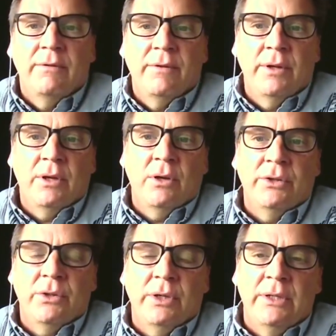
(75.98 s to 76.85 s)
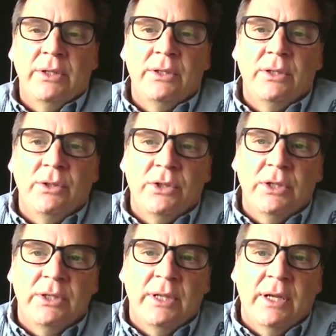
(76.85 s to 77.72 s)
for the cultural
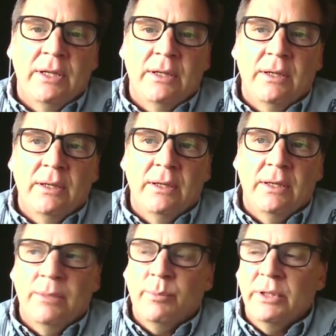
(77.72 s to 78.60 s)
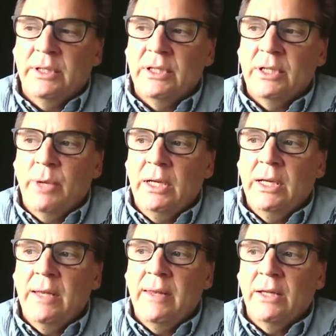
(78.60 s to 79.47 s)
institutions that, that
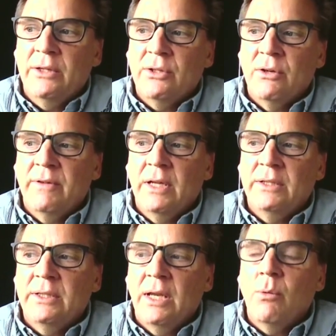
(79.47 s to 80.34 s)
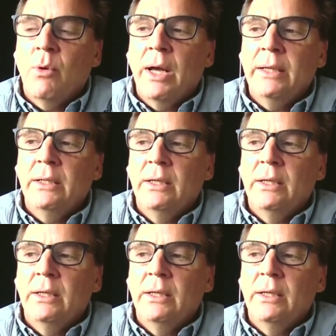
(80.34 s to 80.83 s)
participated in that survey statewide.